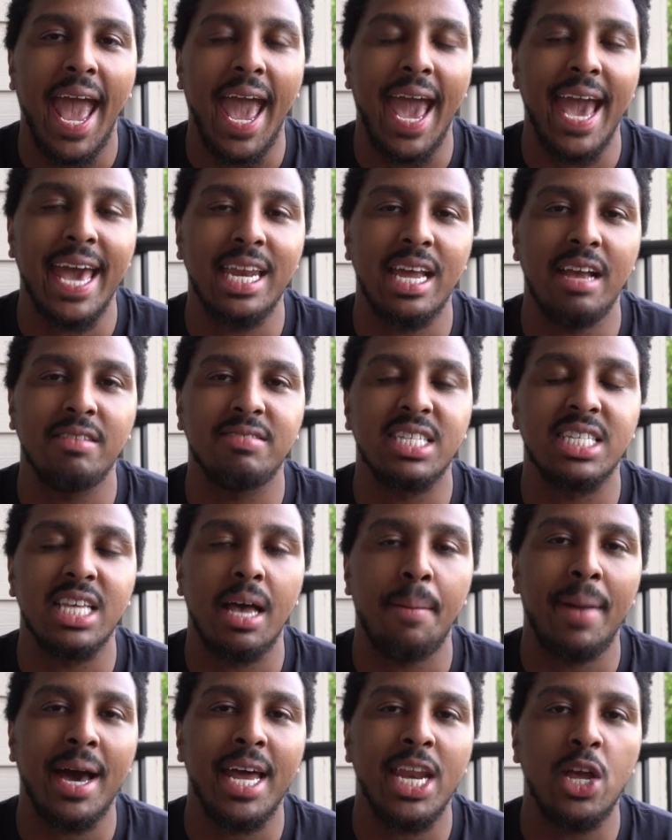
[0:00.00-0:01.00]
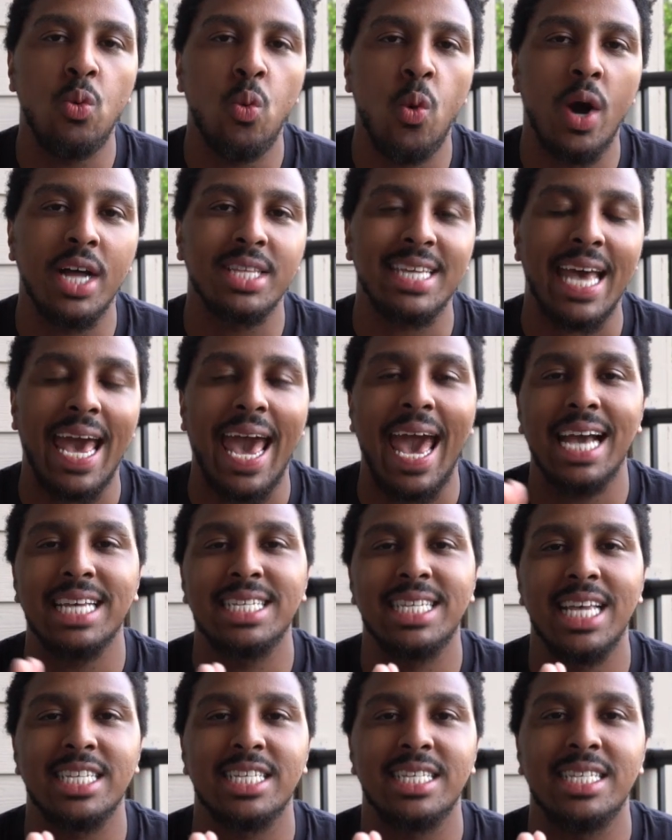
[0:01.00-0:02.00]
And if somebody wants to
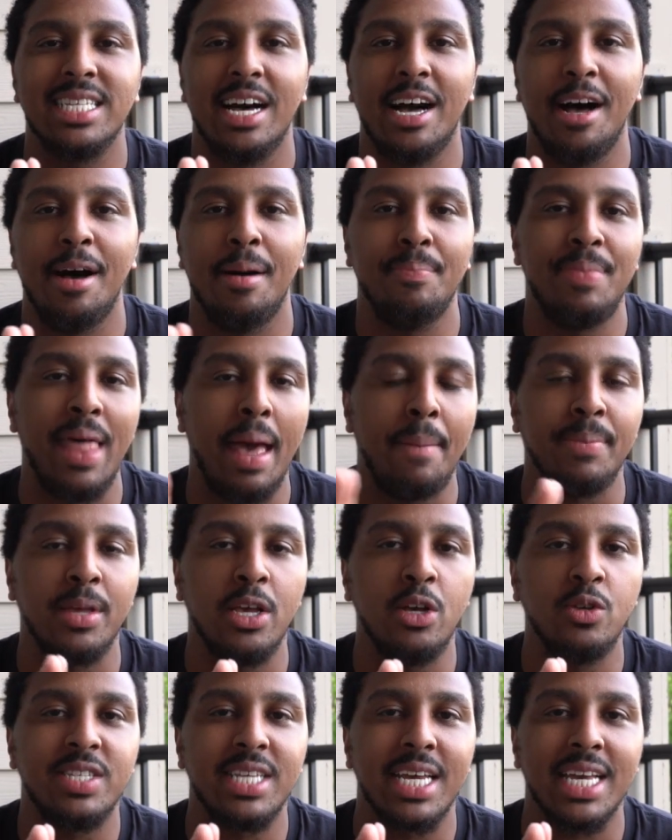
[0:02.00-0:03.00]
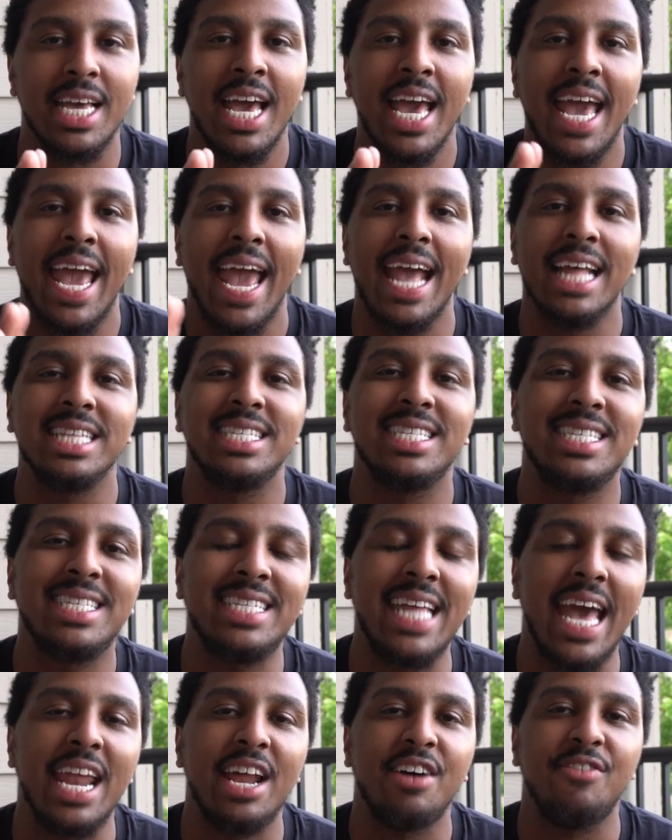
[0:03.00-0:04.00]
access that music,
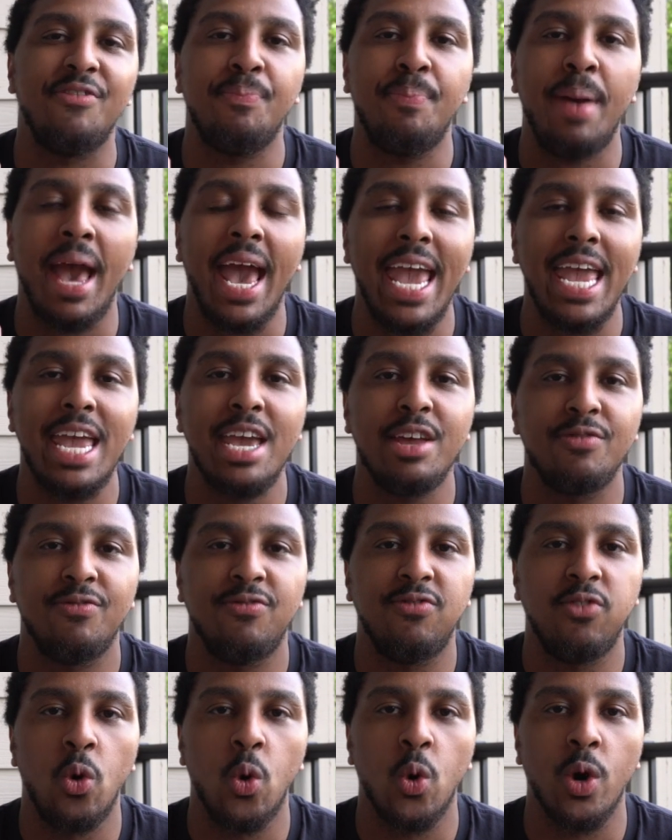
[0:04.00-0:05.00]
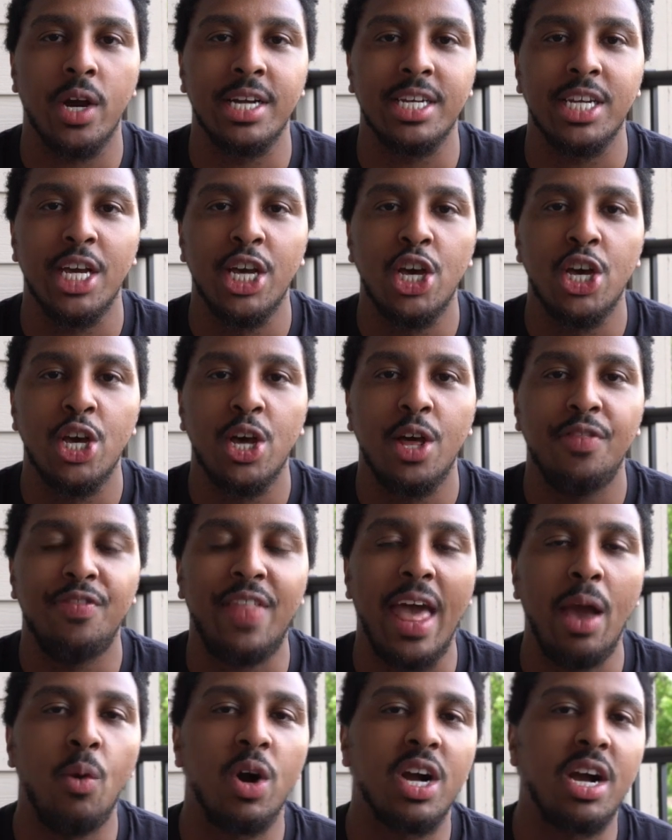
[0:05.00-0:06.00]
instead of paying for it,
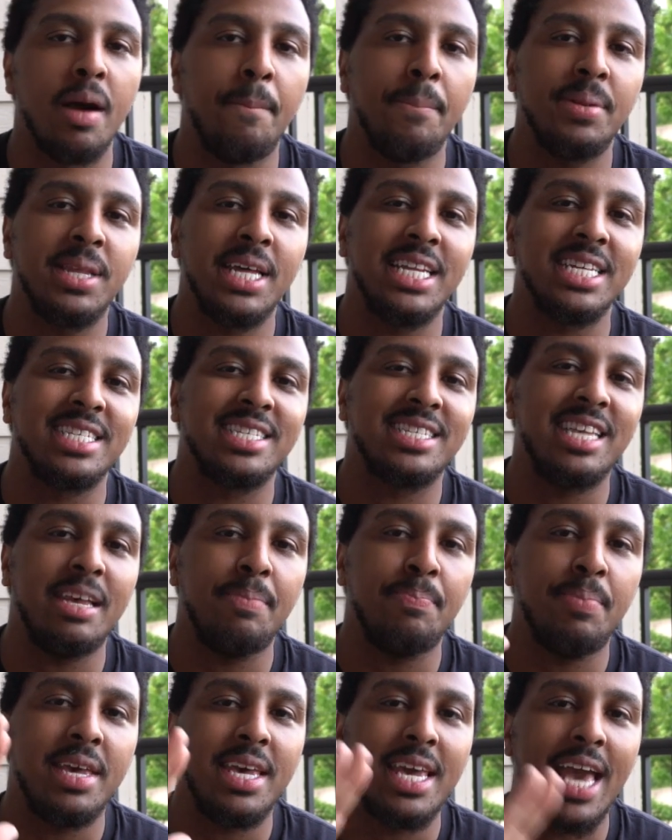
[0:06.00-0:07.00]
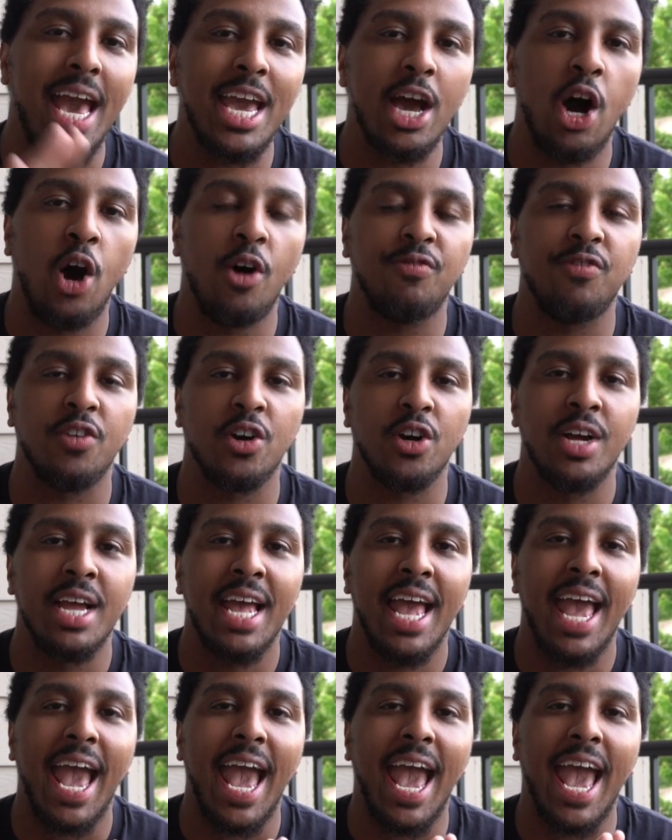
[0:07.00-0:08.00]
they will complete a CPA offer.
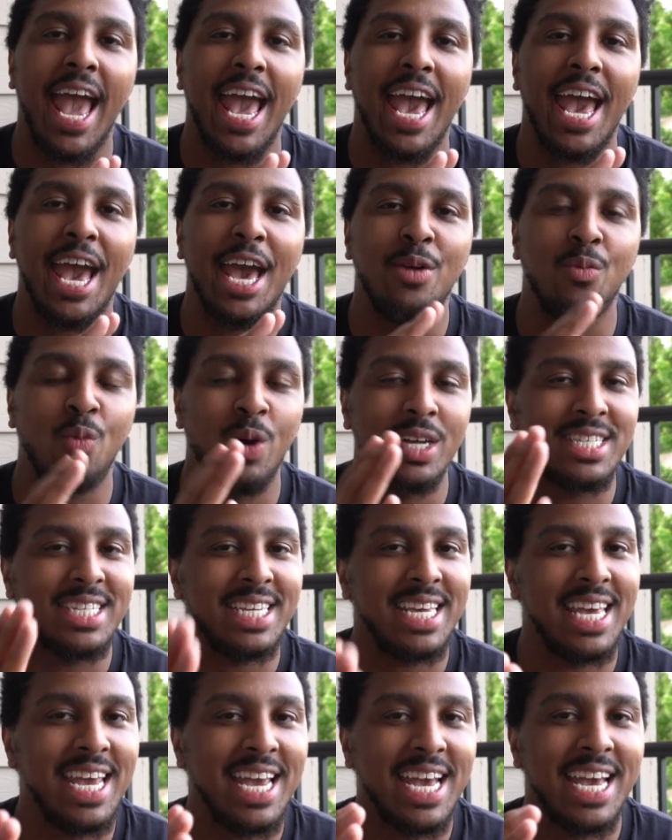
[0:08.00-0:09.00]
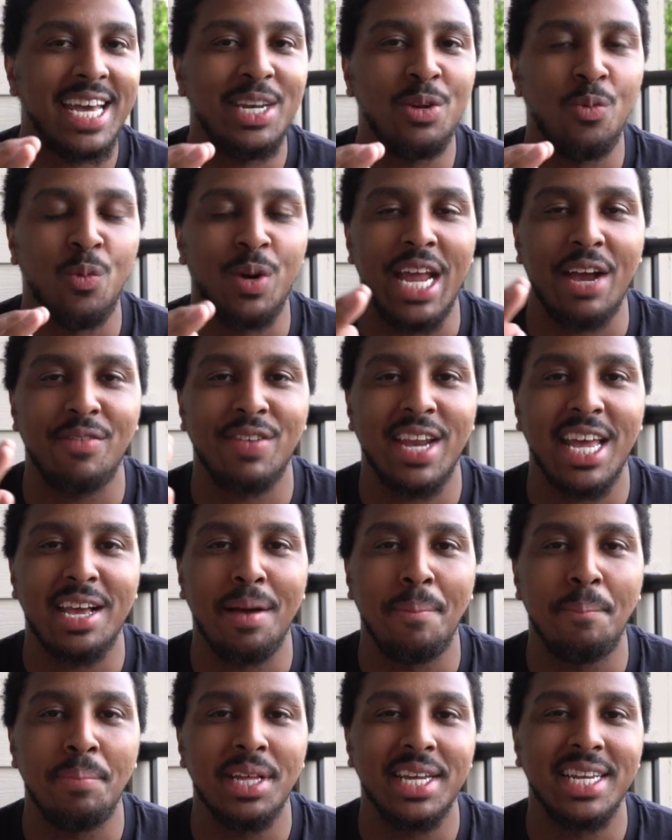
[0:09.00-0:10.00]
And once again, whenever they
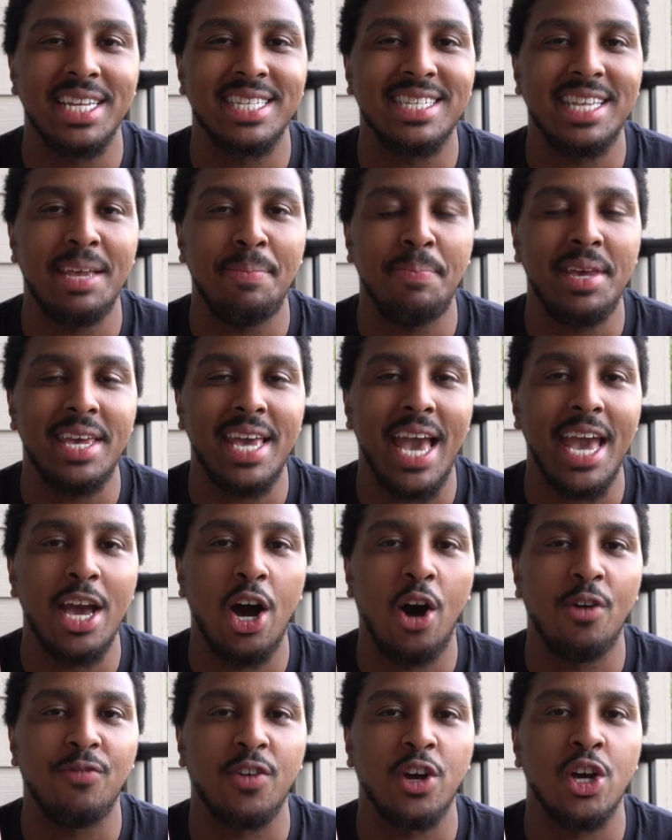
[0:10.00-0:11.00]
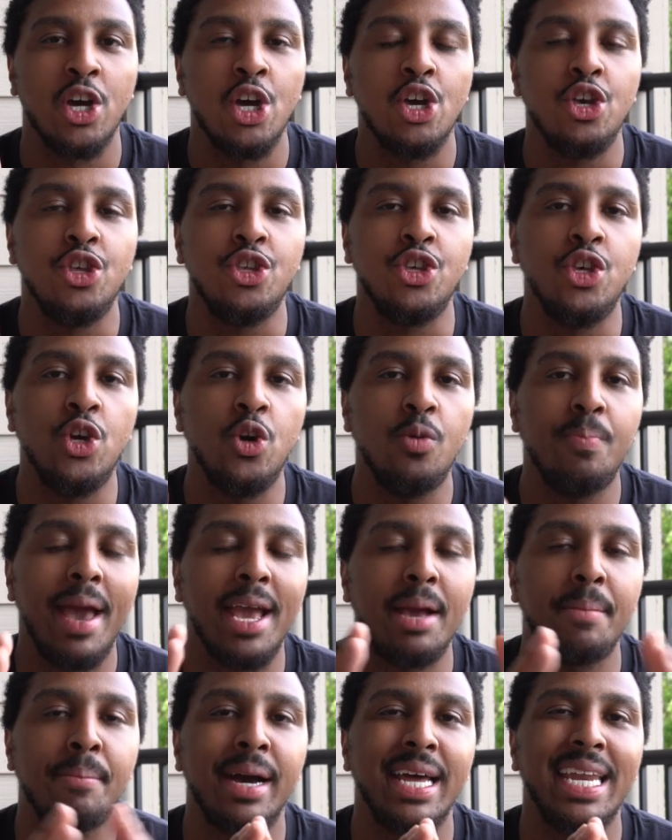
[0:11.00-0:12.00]
complete a CPA offer, you
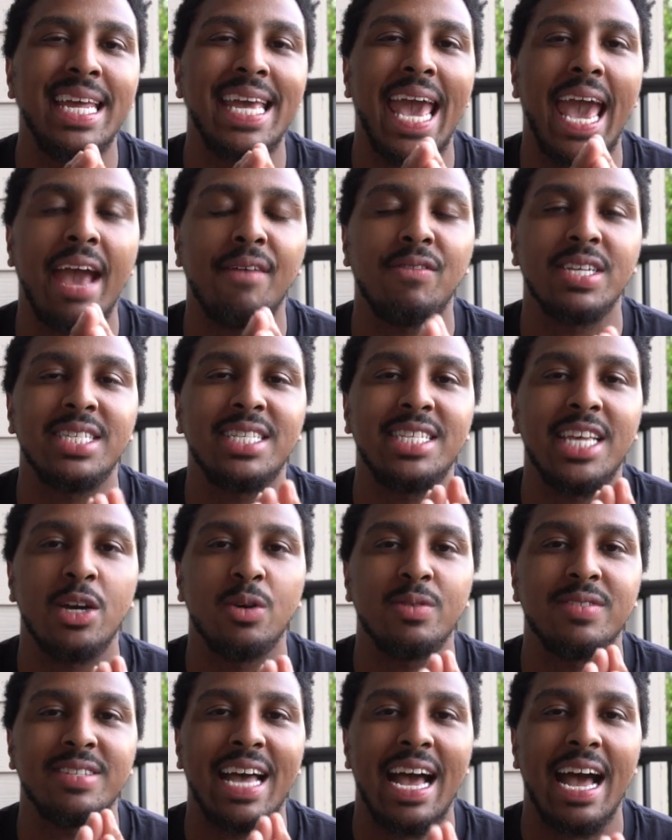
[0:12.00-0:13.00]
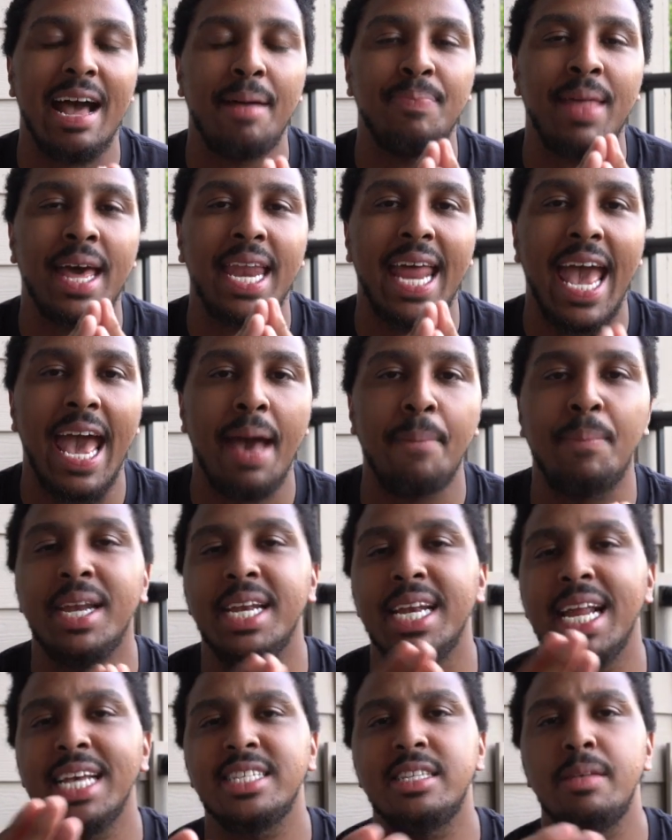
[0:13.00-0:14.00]
make money every single time that happens.
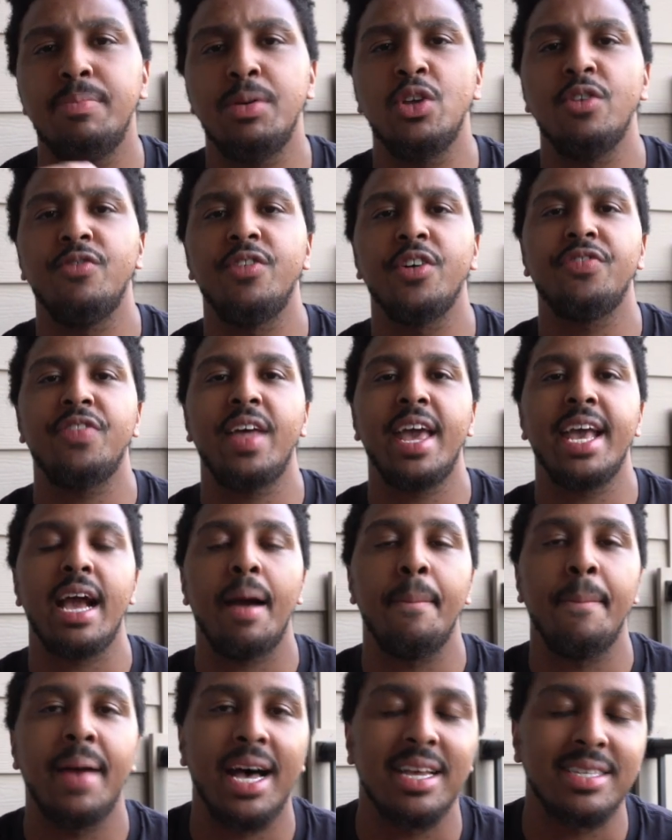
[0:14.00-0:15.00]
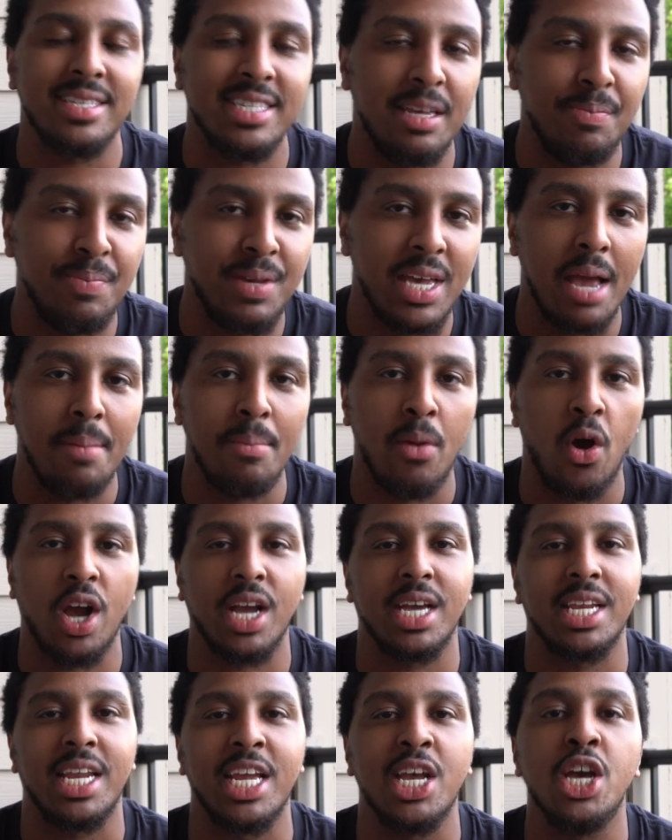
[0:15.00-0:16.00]
And that's the beautiful thing about CPA
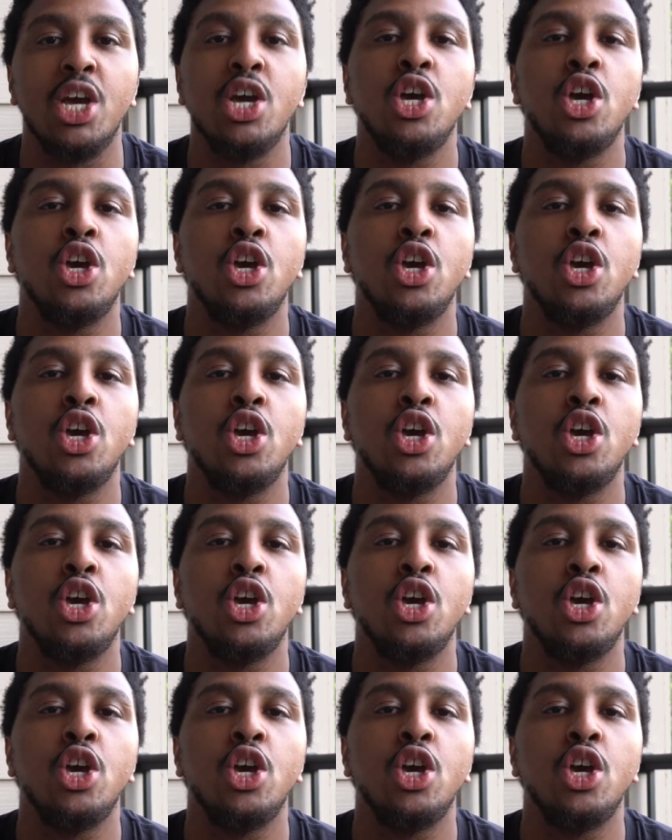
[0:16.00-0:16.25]
marketing.